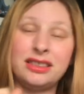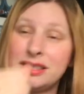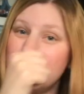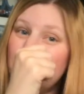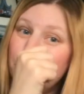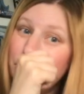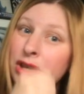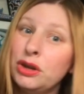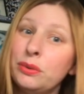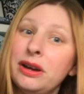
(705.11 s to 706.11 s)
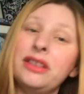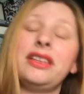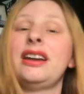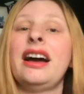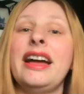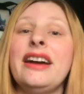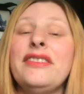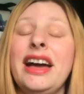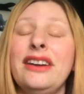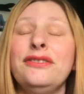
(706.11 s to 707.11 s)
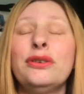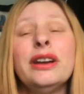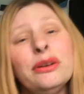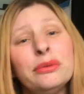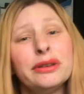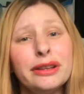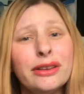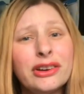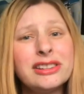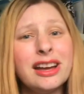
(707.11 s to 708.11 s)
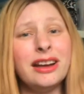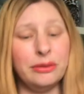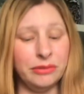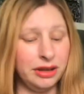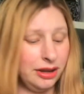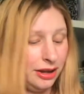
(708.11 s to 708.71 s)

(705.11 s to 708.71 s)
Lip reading: some PUL that I have had for a really long time,